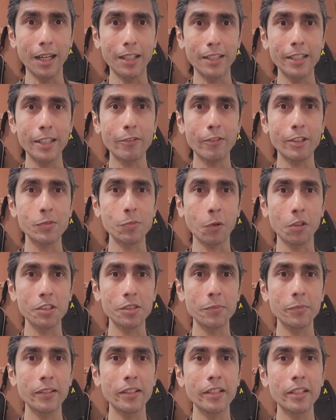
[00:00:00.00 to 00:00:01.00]
take
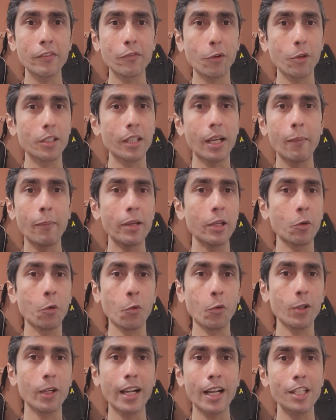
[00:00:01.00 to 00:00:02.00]
responsibility for there being
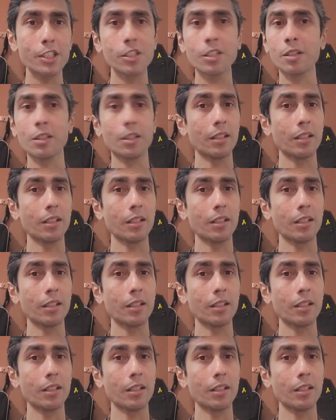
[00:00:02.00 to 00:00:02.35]
no clash.